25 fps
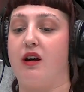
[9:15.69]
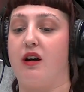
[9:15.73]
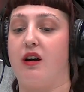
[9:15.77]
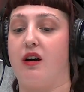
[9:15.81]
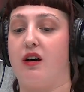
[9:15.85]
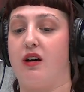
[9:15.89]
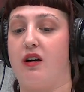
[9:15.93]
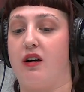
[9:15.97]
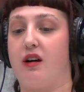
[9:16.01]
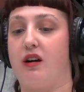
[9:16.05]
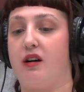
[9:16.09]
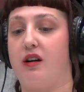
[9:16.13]

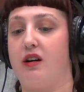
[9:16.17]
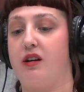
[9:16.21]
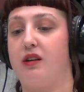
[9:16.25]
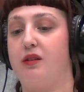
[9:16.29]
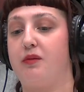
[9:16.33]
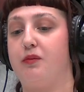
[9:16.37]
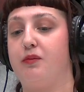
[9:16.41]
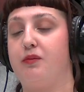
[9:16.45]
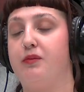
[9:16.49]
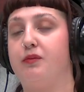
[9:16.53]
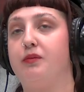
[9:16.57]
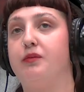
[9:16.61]

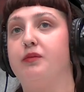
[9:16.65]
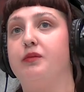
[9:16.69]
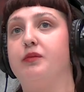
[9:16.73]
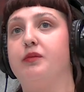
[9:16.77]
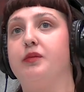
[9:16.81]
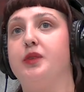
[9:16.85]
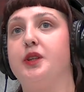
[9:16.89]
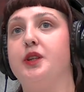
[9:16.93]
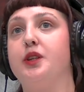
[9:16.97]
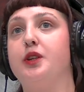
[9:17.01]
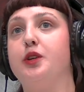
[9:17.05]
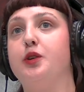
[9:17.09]

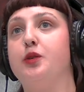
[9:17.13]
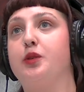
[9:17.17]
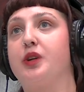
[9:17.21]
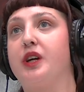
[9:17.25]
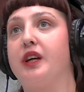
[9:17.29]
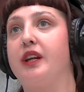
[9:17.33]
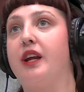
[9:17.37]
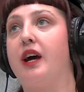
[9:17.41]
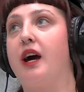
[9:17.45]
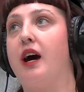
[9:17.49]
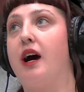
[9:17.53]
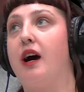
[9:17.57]
you
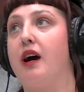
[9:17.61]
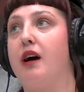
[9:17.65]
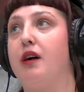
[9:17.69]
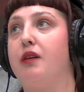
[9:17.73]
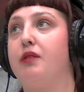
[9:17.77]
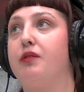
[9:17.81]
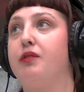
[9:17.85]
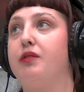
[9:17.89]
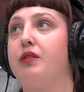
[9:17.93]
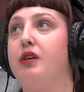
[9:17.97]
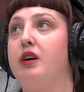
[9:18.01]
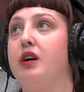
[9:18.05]
can
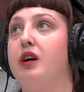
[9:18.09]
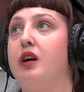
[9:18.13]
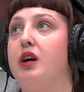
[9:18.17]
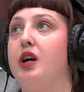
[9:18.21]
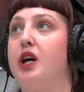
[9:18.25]
have